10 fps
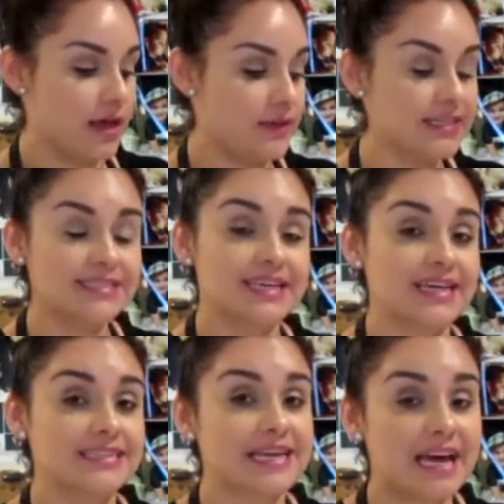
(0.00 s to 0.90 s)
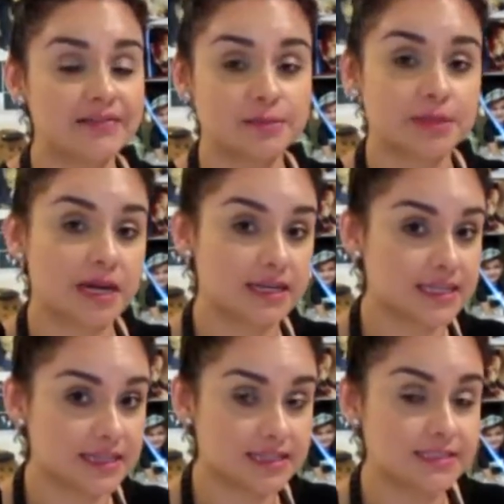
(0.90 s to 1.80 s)
In this case, I have some
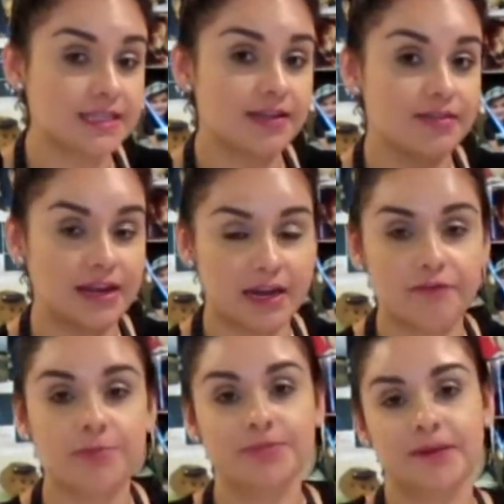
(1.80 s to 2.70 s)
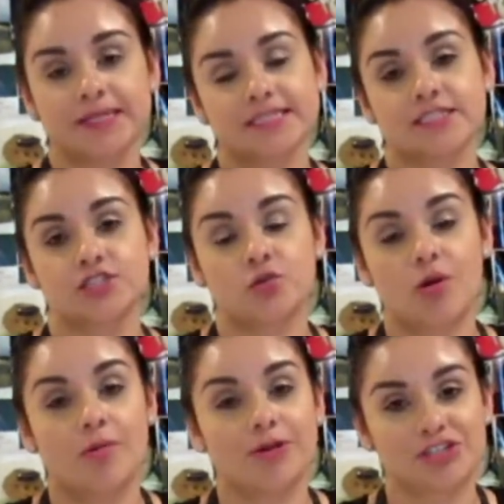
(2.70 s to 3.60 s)
carnitas that I got from the Mexican
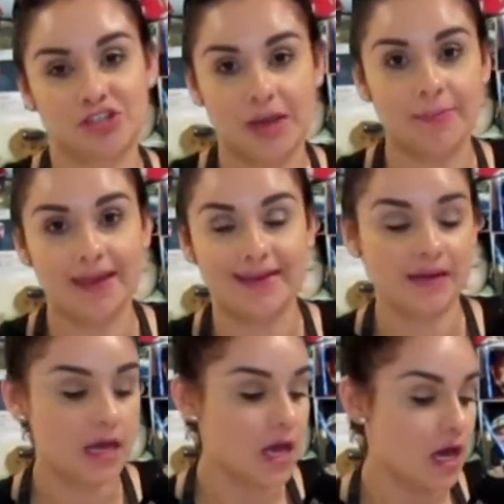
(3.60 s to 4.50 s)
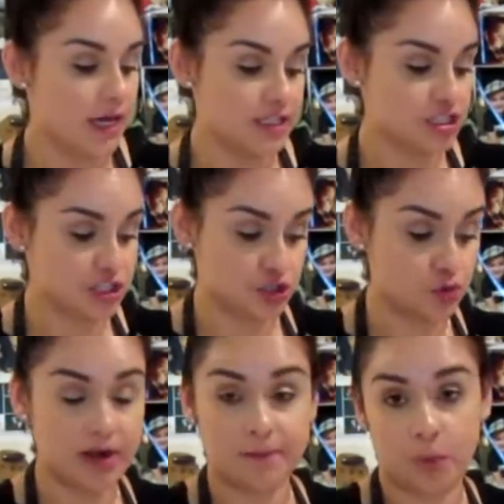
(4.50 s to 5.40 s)
store, which they made, and it's just
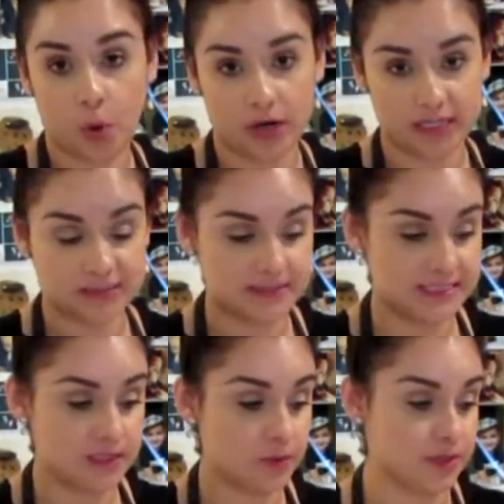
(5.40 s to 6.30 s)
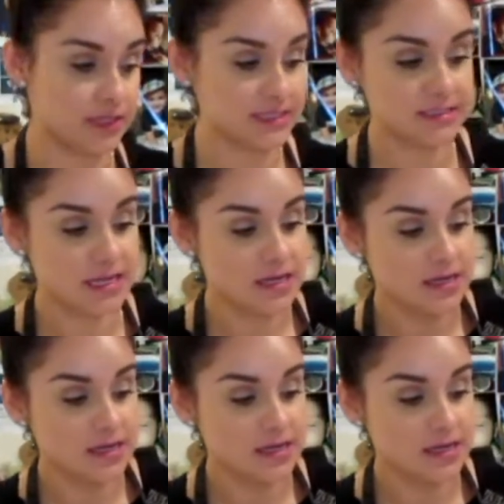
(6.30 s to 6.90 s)
shredded pork is basically what it is.